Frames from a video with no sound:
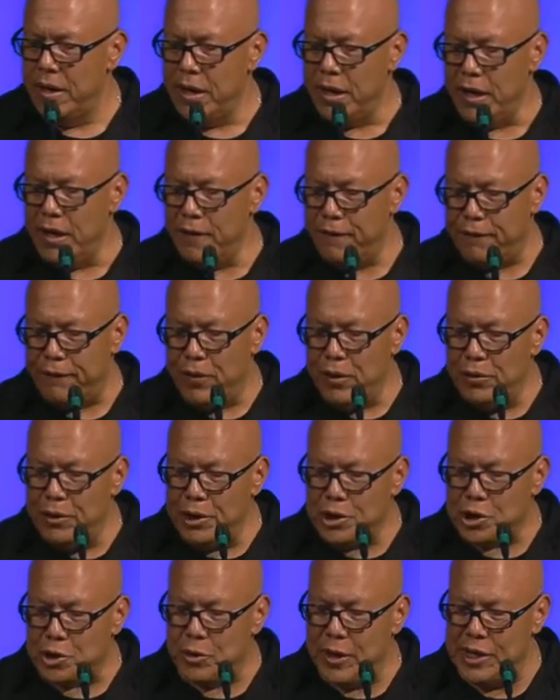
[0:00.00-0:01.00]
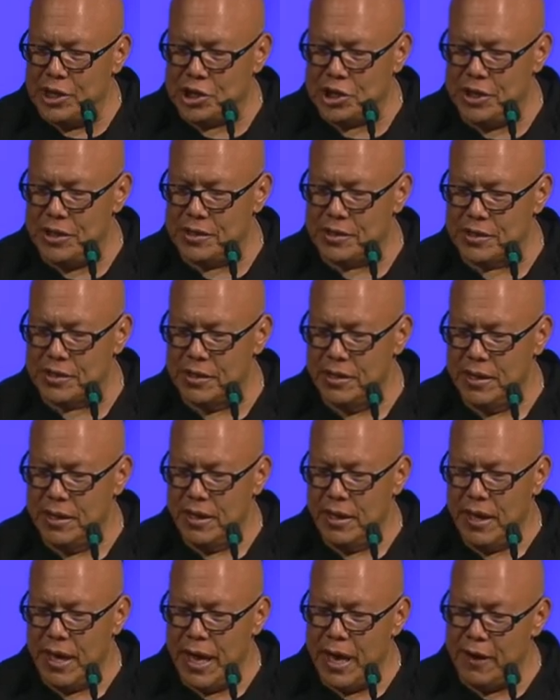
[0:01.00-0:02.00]
it filled the trenches
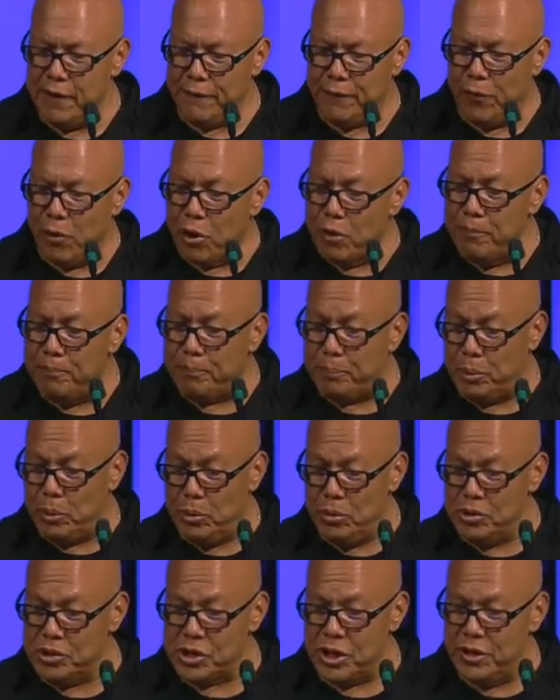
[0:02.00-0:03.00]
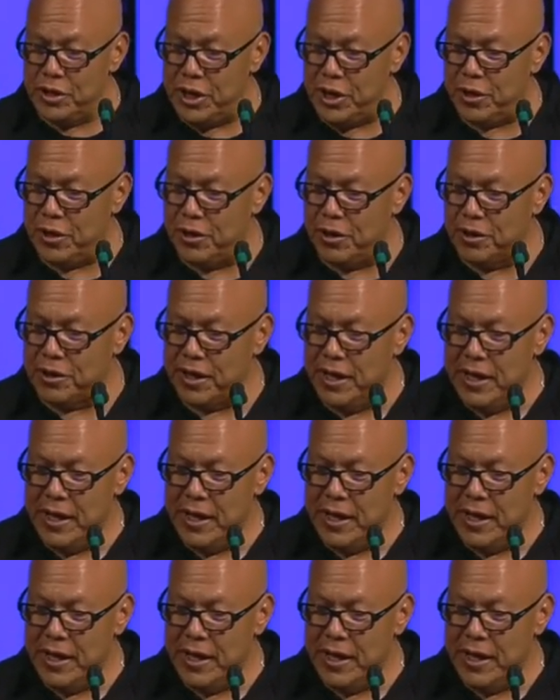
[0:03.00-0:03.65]
and it formed pools on the earth,